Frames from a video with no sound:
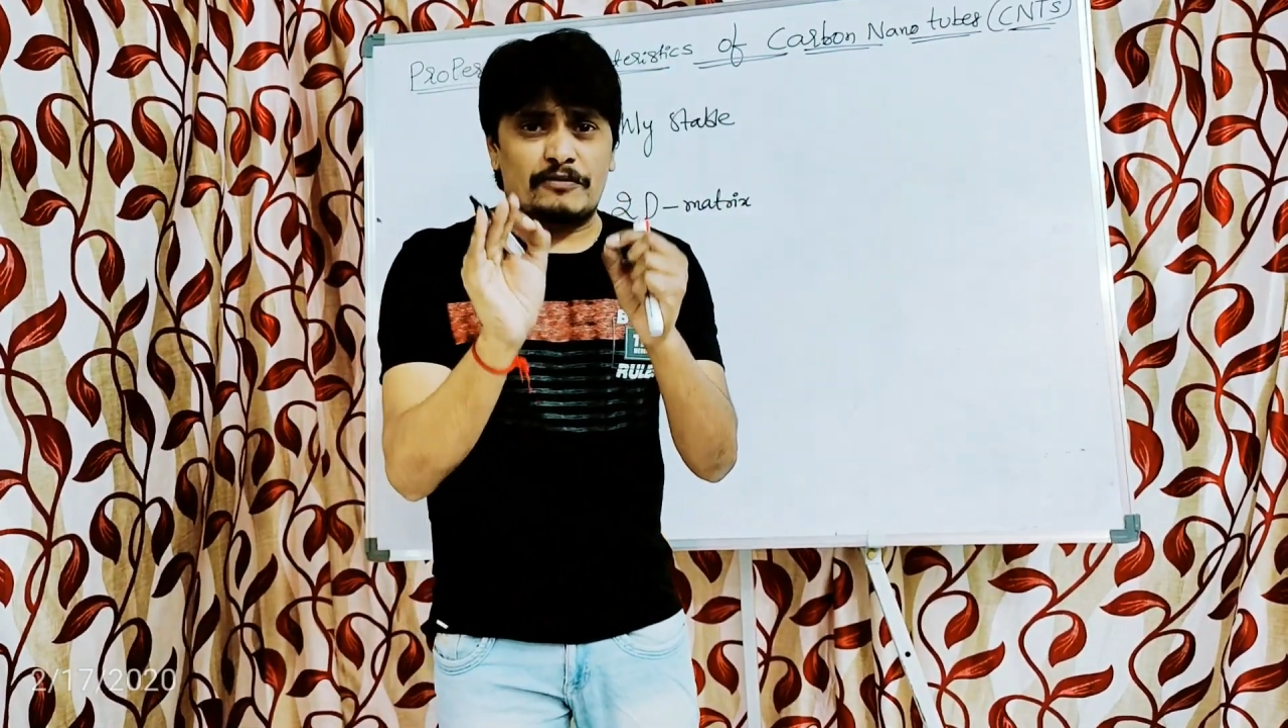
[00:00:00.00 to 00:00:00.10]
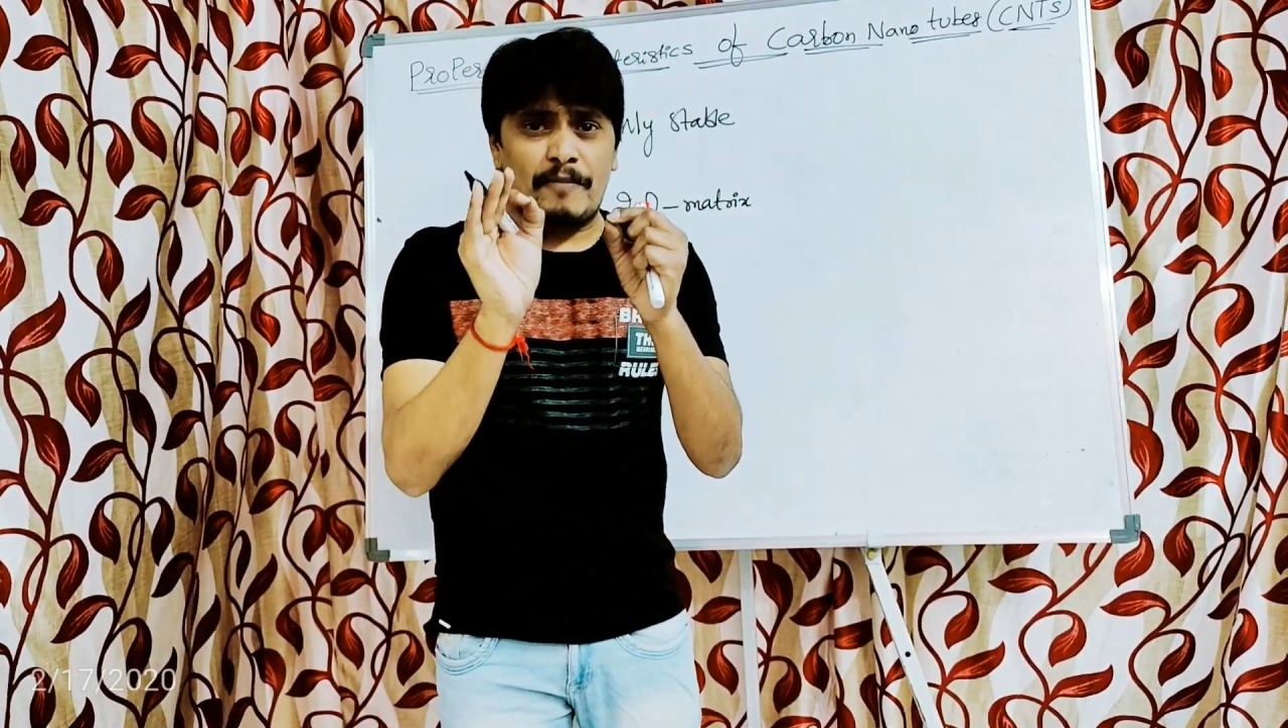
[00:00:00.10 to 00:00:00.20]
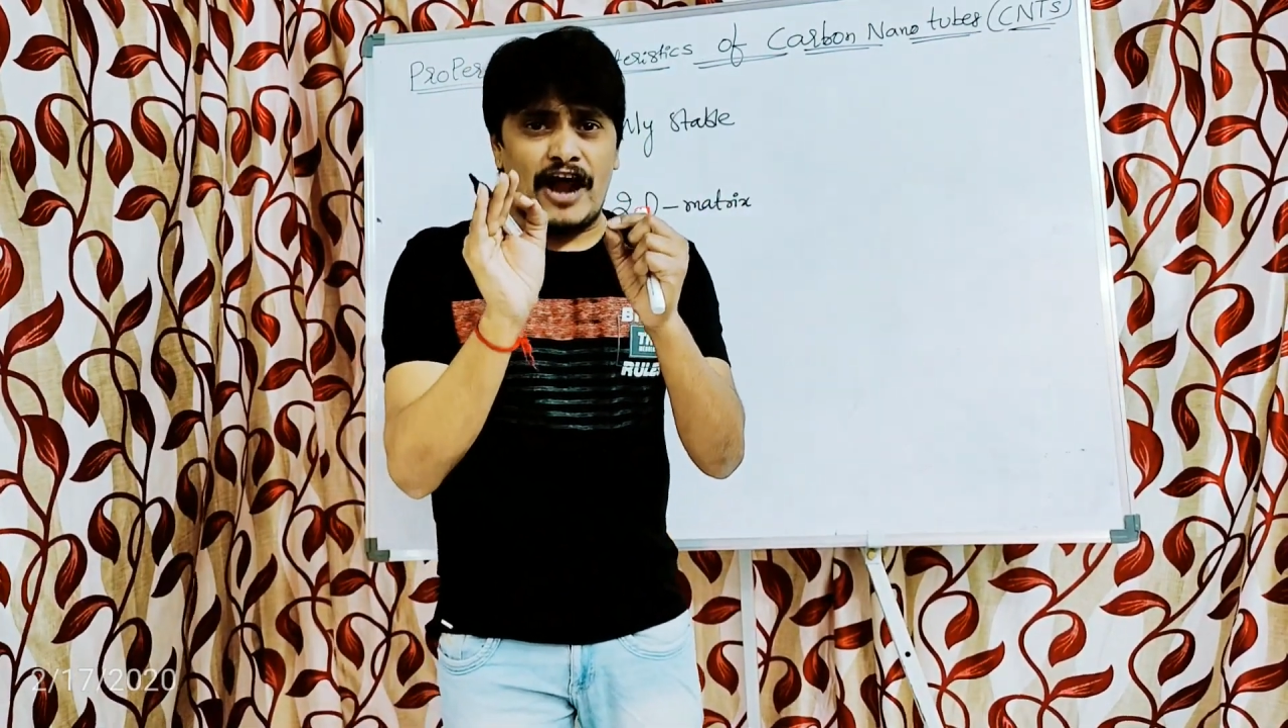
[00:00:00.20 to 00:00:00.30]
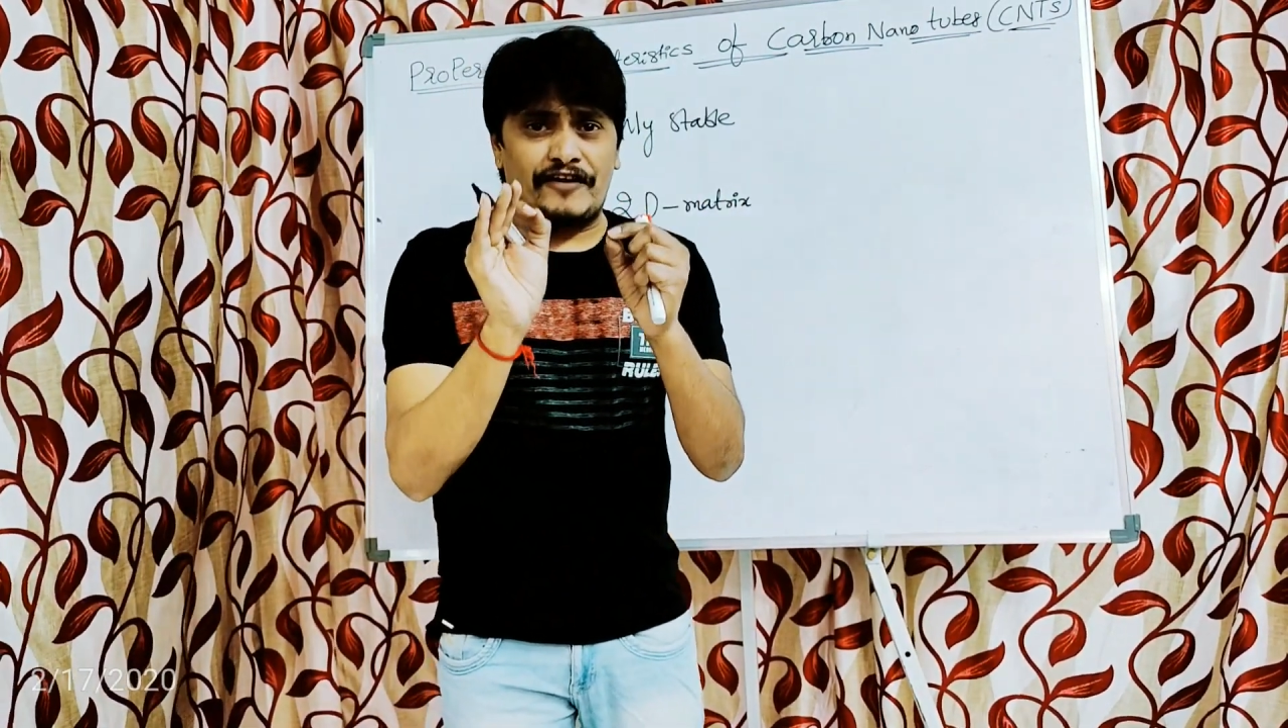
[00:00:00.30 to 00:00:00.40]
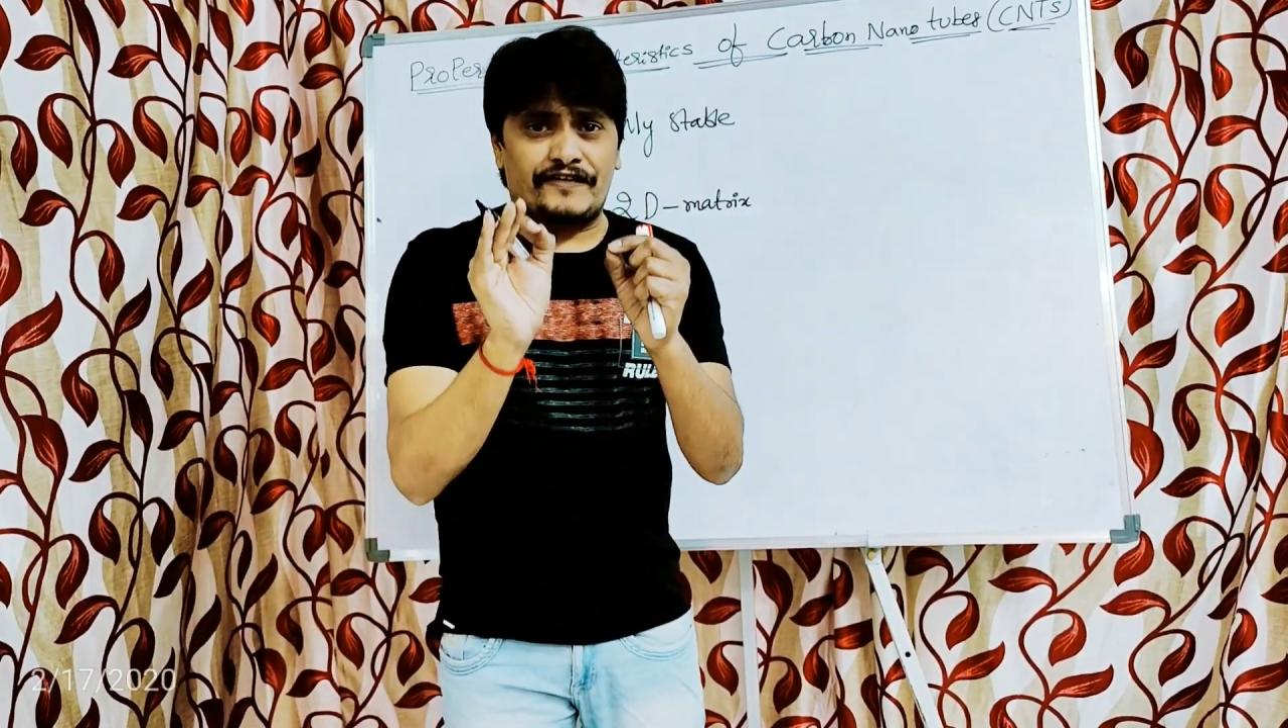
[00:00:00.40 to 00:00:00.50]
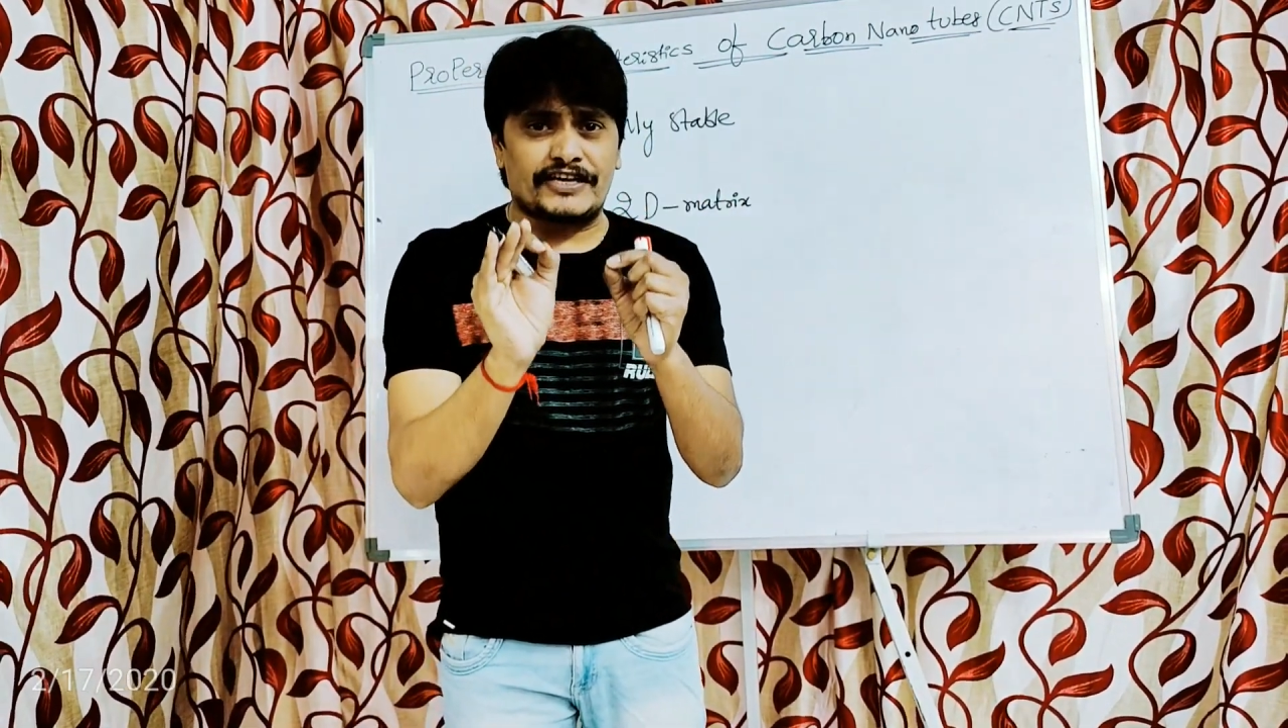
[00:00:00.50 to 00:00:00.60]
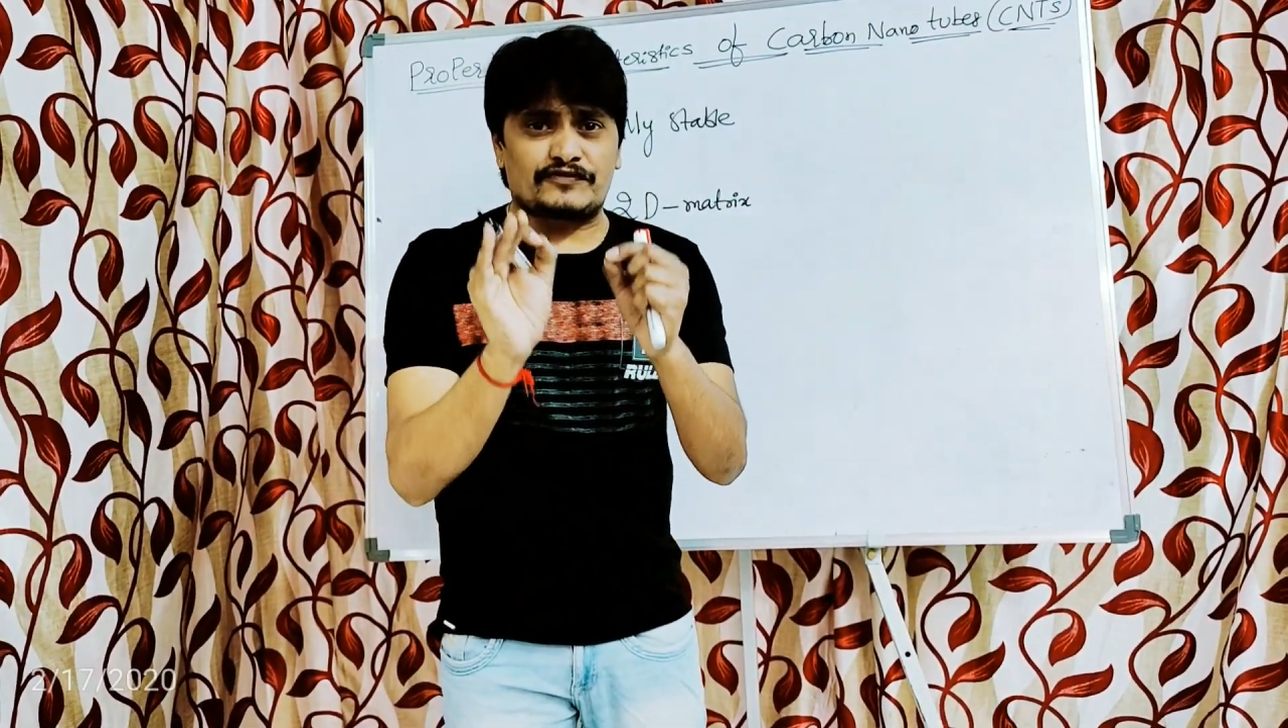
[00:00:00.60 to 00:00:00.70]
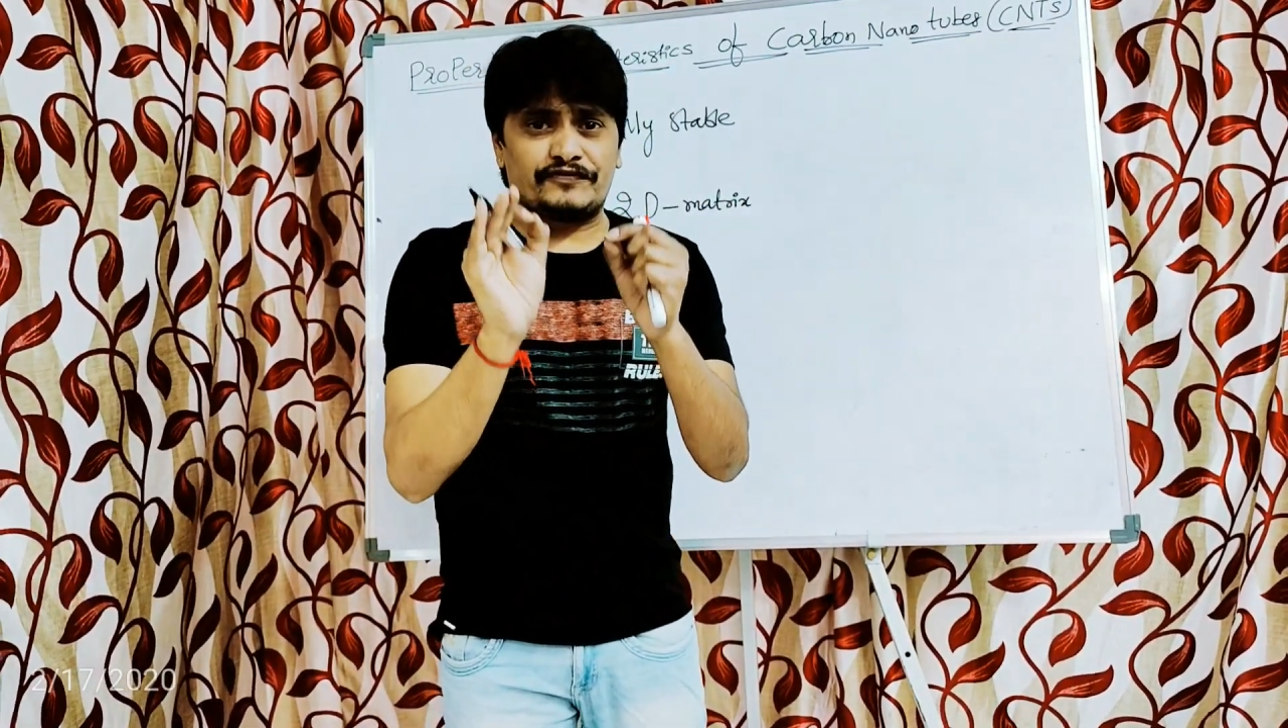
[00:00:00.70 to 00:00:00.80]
matrix